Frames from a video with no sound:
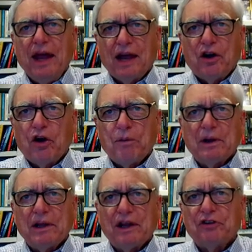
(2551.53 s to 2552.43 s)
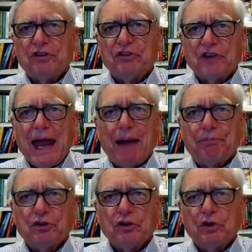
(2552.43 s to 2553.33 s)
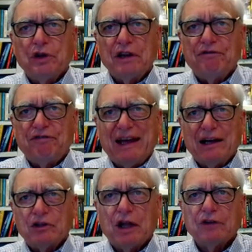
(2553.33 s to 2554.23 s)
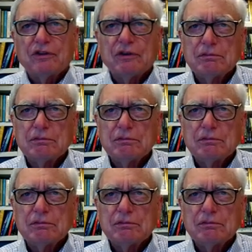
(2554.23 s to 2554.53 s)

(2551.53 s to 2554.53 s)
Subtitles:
and corporate leaders just absolutely failed us.